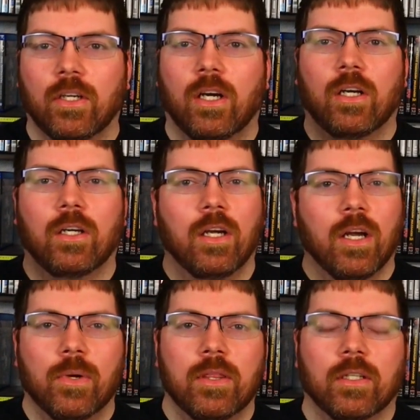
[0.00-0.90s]
Doll
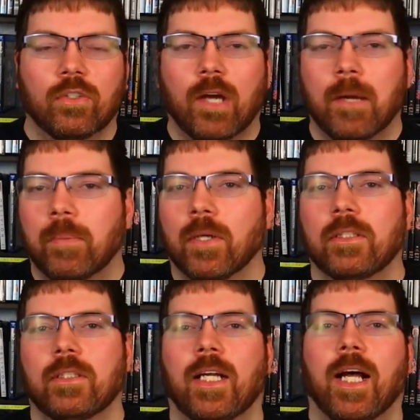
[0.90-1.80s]
with a great
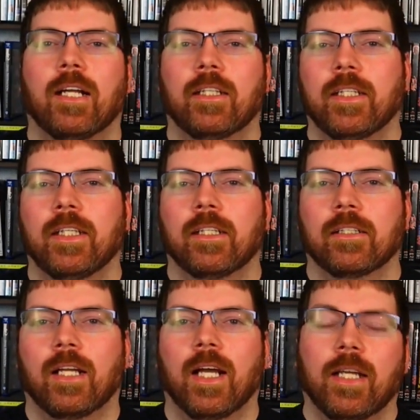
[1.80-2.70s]
personality,
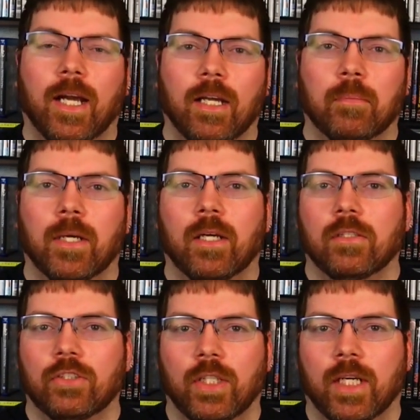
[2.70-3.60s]
unlike
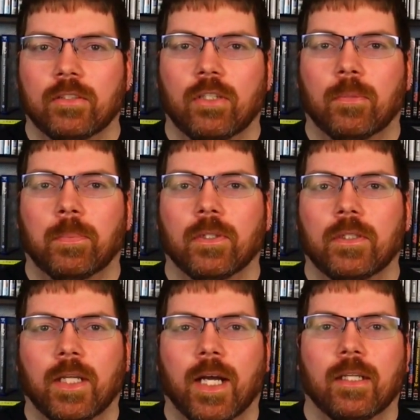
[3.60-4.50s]
Annabelle, she has no
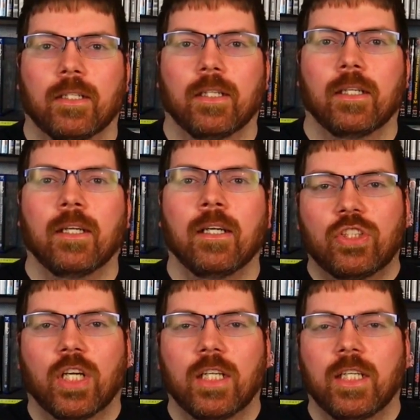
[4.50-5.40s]
personality.
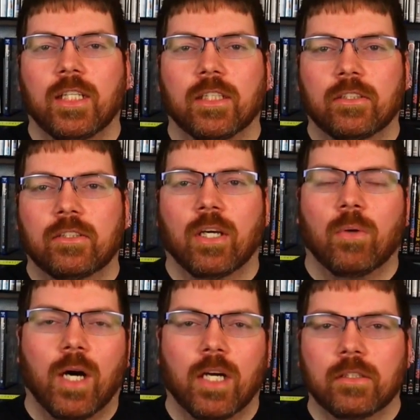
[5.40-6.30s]
Chucky is
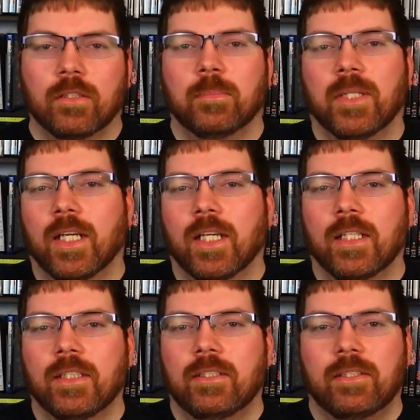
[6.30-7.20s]
so awesome, and
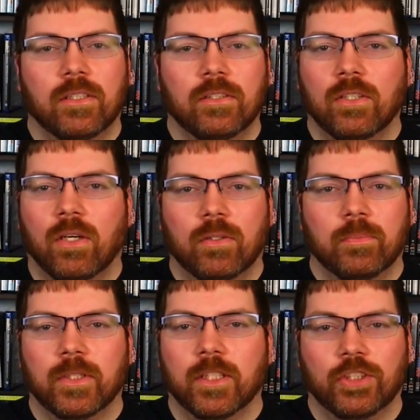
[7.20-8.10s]
he's still going
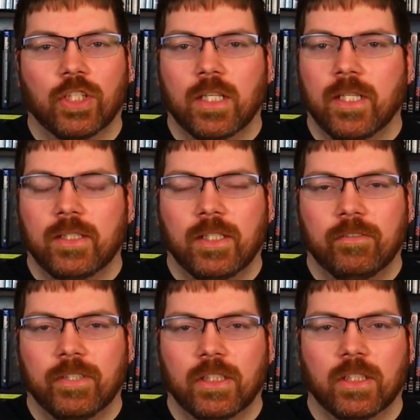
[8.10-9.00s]
with the Chucky
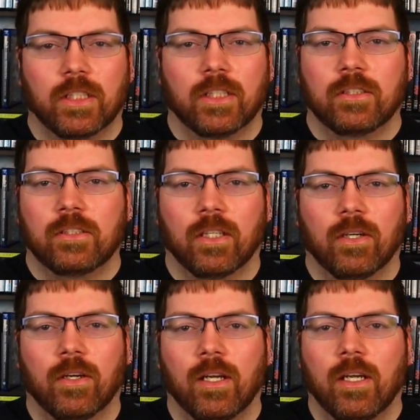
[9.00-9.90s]
TV series.
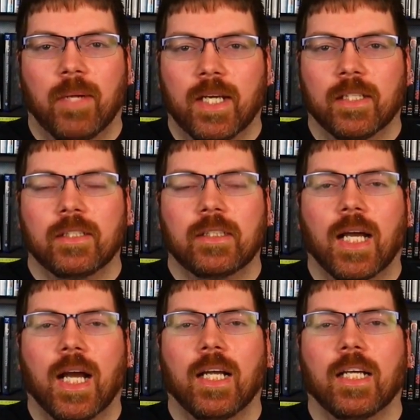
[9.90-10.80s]
So, man, this
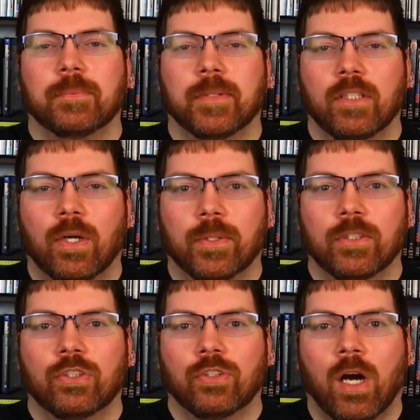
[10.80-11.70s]
guy has been going
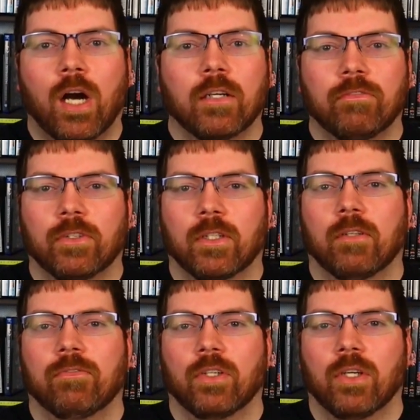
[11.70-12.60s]
strong for
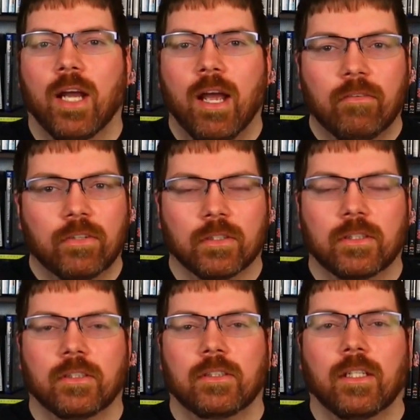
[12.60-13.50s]
forever
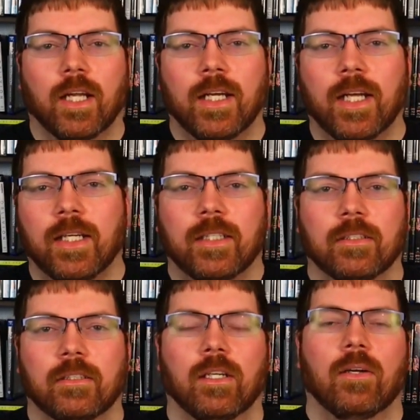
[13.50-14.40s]
since the late
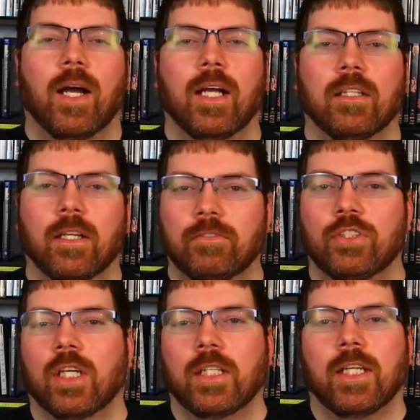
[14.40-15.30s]
80s. So, I love
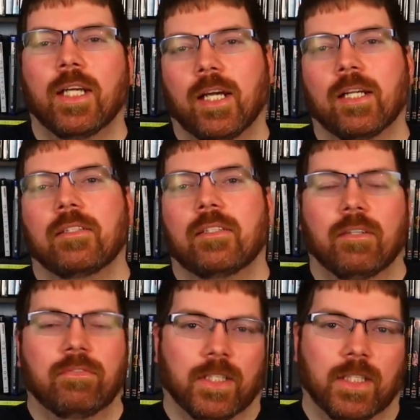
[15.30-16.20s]
Chucky and
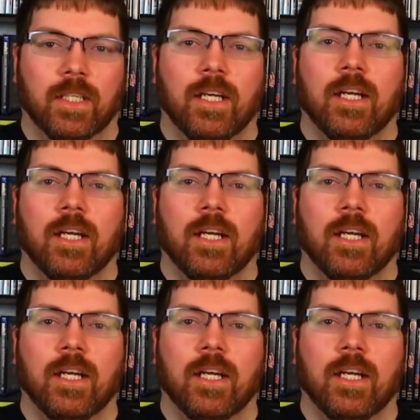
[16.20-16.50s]
Tiffany.